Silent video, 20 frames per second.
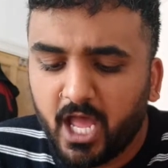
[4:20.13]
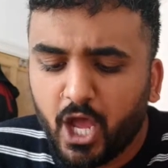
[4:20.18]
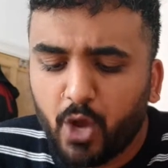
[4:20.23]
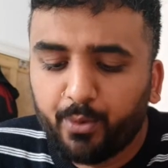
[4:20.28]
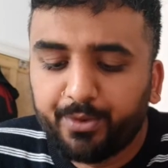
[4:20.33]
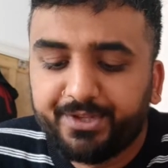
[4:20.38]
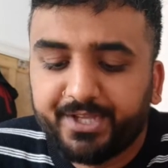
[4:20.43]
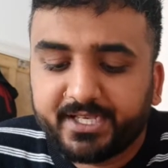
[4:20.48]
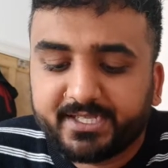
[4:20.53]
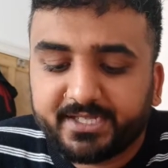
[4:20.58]

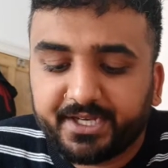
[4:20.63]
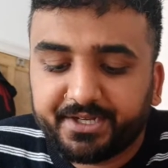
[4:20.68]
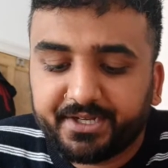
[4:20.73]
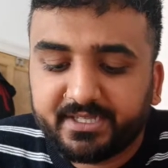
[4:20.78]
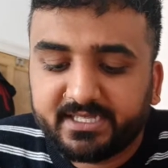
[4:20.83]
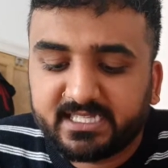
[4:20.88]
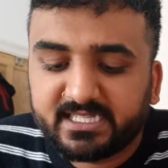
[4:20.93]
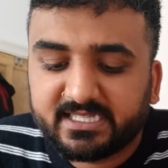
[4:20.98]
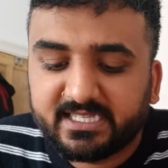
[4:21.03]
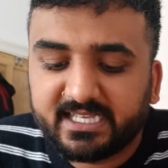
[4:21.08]
With a
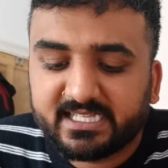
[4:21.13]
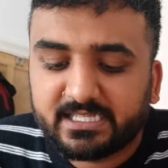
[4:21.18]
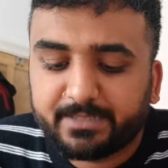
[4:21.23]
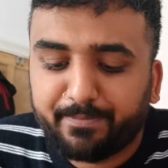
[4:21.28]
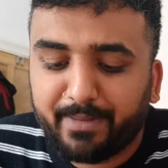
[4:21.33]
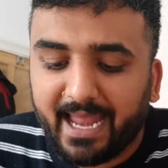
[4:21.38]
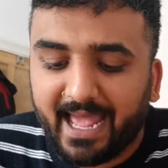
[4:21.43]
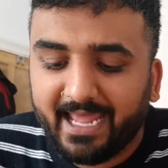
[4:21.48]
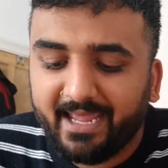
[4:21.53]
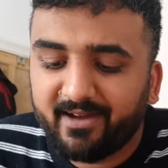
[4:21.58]
sudden
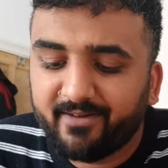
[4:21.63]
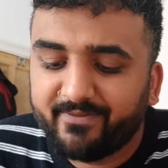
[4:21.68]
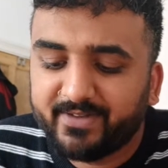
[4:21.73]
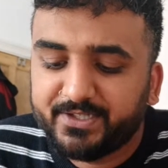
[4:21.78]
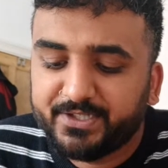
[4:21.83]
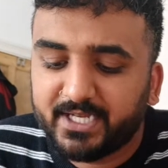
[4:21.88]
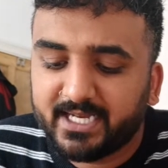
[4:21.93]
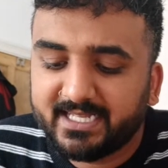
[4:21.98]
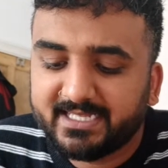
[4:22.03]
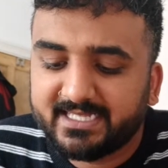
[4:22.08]
display of
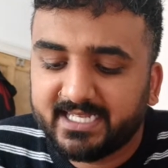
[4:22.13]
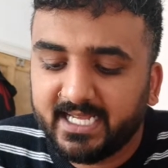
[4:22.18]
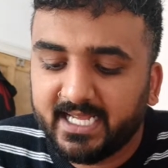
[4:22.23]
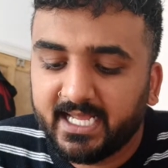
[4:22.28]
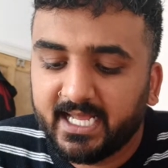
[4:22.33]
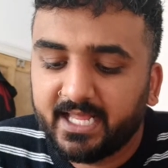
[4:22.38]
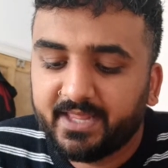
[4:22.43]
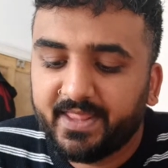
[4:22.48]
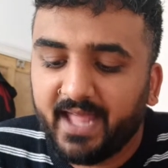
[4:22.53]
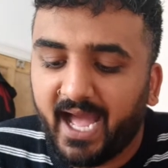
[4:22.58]
agility,
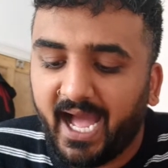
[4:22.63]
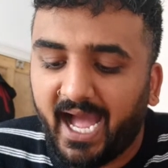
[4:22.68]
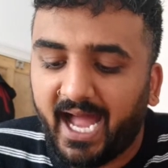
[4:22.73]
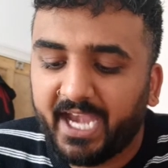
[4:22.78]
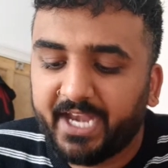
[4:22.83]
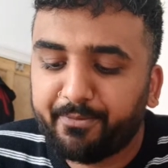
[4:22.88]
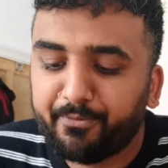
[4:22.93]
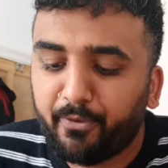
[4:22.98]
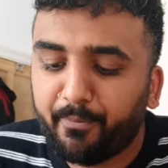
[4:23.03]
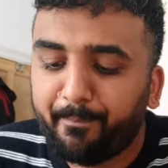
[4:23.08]
the
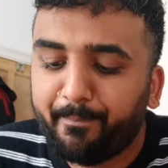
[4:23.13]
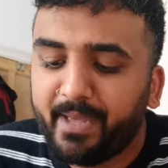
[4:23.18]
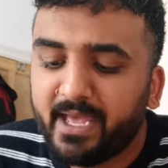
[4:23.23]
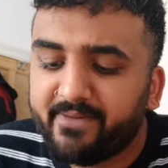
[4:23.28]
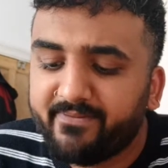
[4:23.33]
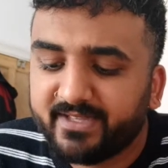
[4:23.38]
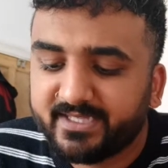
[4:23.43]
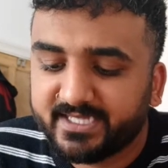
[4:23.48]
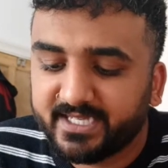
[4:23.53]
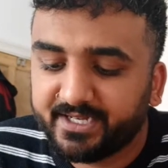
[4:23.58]
animal
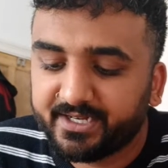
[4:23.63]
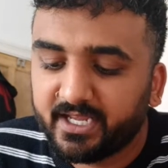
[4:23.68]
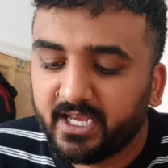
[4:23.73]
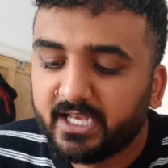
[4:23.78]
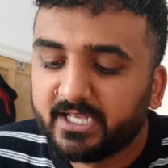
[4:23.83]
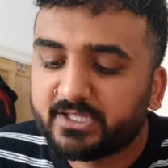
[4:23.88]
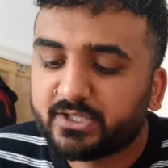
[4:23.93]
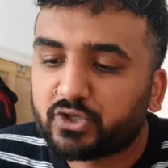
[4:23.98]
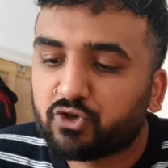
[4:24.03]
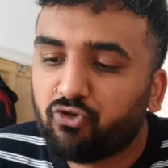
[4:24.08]
pivoted,
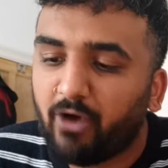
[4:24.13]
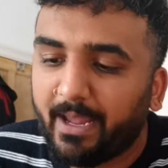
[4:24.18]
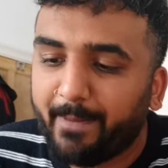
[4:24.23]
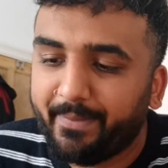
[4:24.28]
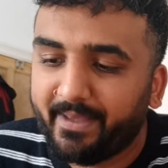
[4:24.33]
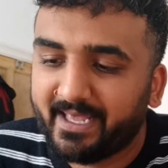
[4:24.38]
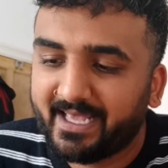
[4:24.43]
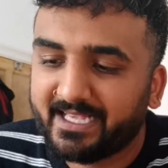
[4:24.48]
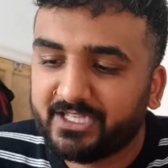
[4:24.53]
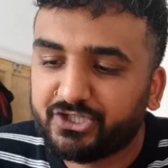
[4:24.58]

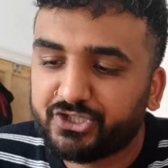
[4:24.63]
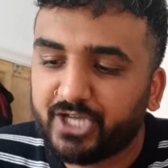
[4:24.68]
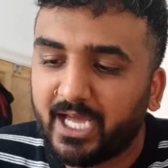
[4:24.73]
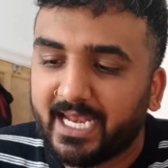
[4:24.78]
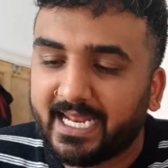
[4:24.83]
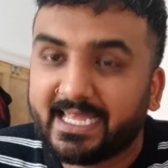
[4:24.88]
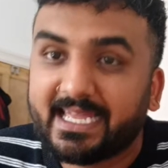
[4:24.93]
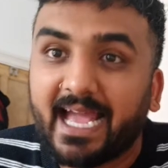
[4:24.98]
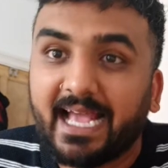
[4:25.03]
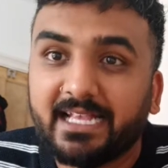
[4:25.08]
scraping his
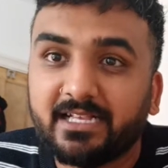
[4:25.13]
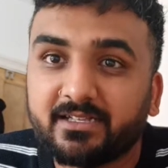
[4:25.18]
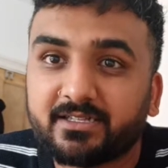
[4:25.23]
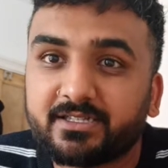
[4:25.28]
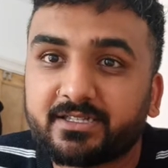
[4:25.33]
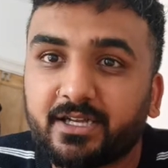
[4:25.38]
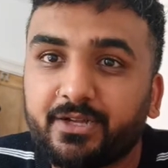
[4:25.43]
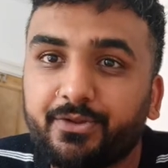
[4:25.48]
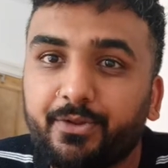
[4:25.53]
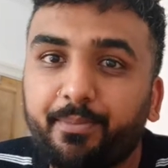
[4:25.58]
shell
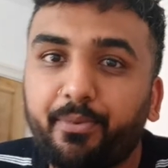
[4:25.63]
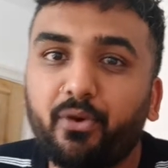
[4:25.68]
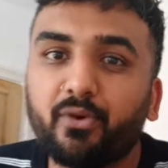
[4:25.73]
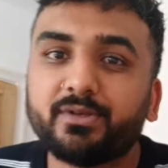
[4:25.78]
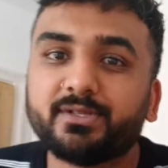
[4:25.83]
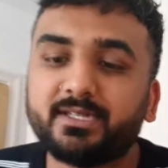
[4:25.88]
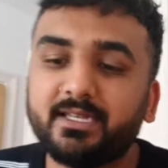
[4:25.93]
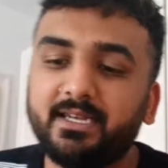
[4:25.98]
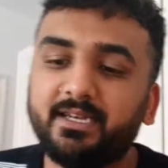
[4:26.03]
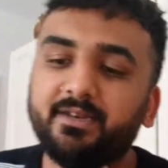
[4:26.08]
against the
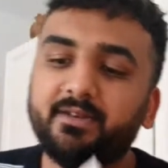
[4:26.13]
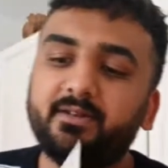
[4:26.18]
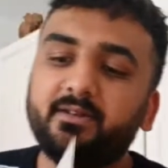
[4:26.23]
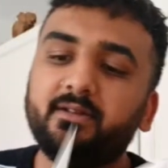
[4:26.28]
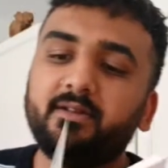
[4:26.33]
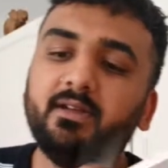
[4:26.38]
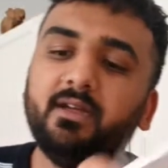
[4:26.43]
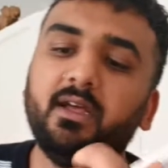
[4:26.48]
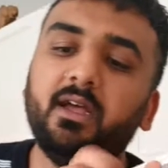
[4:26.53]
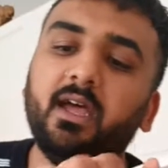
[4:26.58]
porcelain,
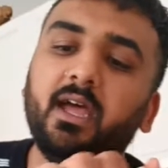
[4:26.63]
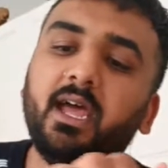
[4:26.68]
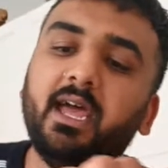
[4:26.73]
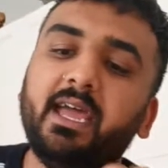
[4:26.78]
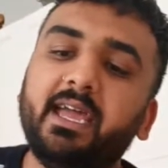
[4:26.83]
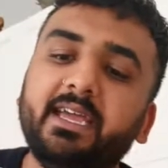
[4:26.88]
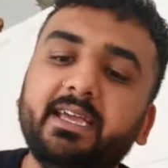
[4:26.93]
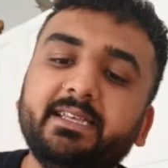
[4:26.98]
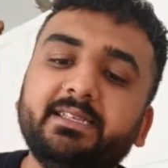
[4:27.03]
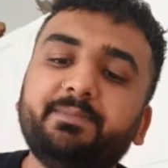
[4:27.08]

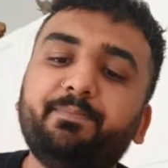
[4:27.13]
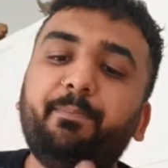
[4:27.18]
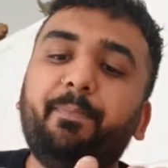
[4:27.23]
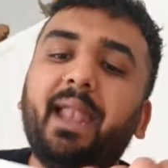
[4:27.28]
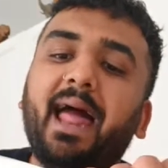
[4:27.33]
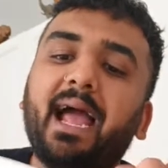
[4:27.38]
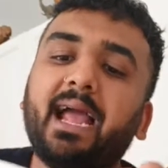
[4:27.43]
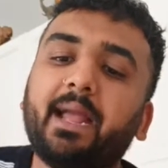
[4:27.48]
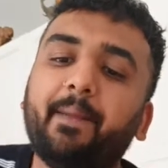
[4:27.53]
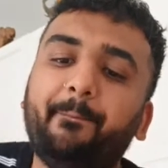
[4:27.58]
his
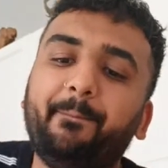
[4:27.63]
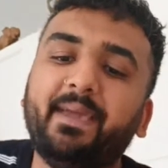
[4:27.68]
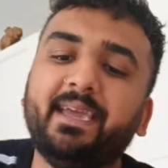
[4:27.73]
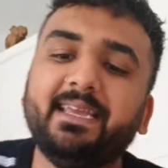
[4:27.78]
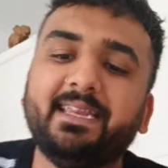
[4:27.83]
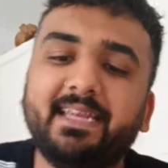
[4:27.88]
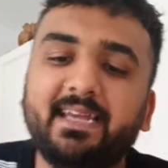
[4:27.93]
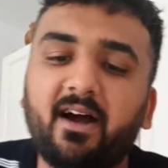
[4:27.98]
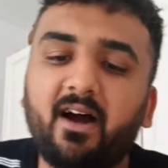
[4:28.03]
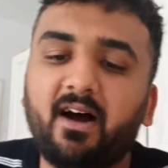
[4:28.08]
black
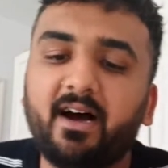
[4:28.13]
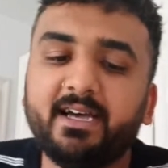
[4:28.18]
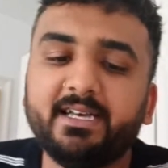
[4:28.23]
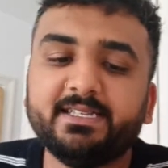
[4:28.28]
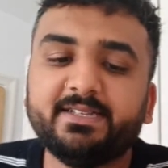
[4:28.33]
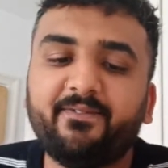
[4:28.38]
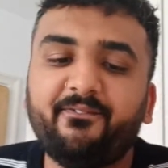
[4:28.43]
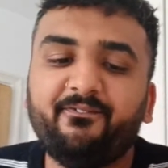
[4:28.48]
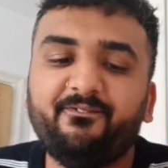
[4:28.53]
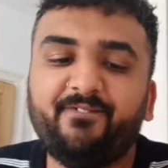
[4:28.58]
beady
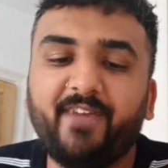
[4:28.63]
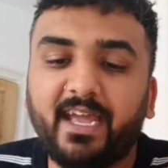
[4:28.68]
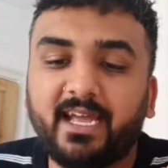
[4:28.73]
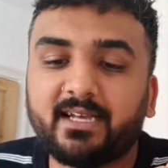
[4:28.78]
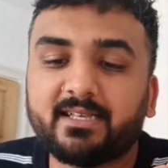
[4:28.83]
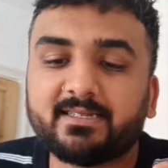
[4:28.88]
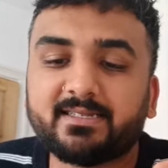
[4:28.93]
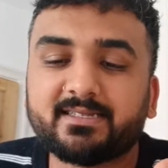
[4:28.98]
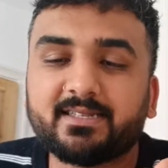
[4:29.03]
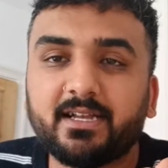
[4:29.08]
eyes
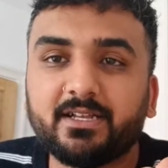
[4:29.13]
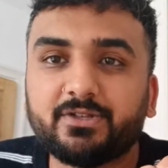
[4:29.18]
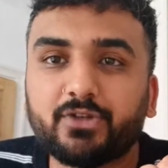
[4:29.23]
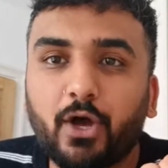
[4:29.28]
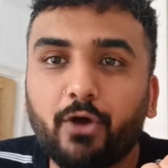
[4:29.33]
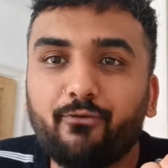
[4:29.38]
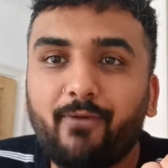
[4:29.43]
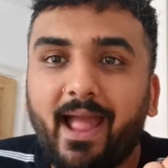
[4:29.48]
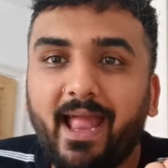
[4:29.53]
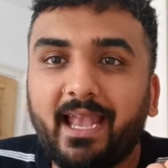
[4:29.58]
fixed
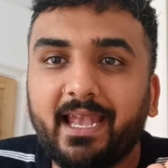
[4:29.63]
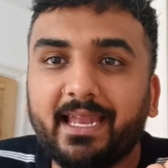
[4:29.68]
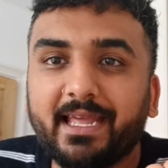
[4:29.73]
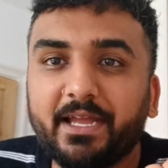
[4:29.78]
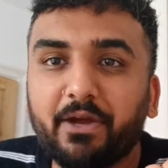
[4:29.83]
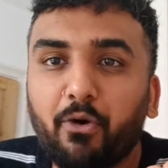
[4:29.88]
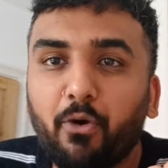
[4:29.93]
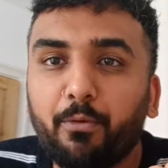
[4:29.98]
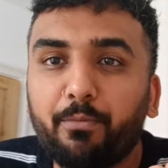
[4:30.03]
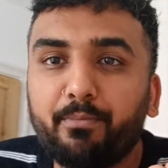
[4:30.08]

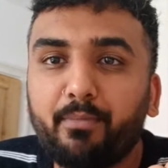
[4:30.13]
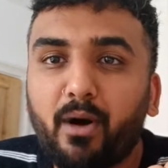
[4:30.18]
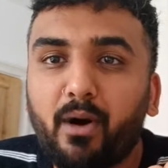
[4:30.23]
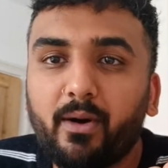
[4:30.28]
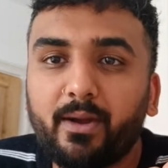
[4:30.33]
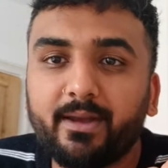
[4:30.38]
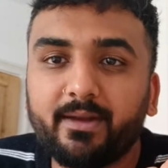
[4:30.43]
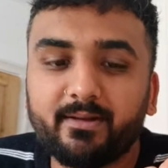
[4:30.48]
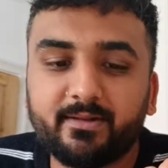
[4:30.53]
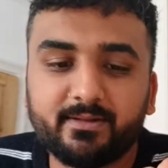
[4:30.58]
directly on
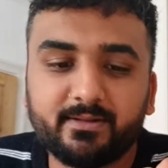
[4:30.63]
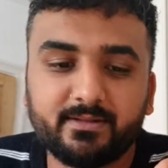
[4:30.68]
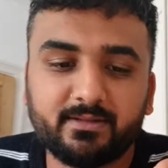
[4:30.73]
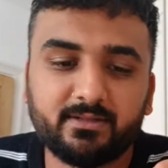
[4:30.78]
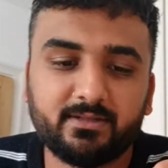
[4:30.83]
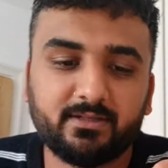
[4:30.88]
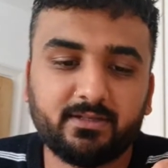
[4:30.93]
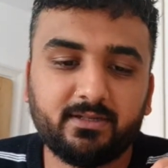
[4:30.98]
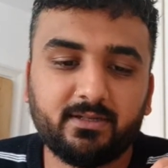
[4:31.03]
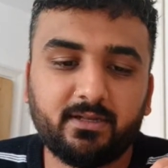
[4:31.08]
mine.
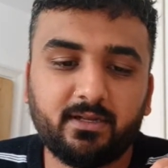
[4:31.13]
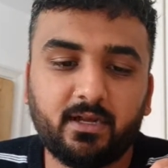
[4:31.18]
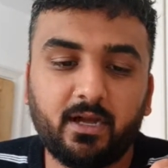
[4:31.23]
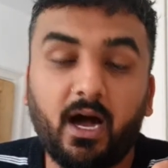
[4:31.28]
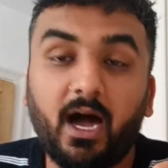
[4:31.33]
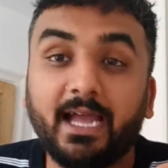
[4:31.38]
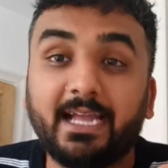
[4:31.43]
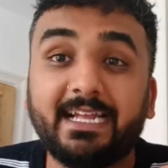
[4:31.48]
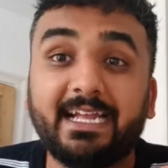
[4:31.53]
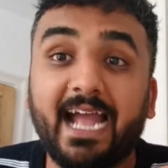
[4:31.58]

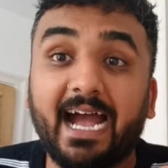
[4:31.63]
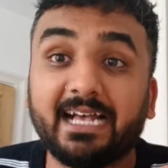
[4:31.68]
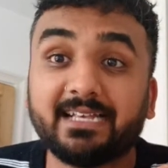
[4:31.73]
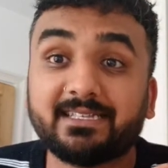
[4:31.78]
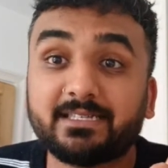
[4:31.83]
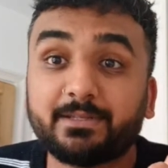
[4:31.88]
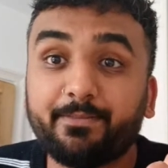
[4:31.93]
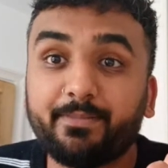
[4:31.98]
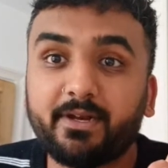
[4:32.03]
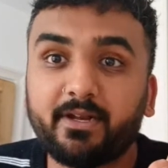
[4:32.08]
I
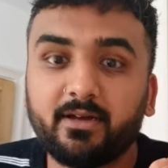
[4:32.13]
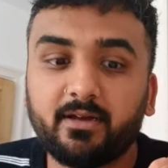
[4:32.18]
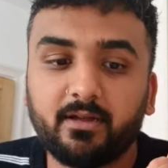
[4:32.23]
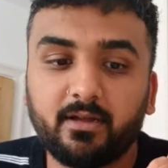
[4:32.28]
gasped.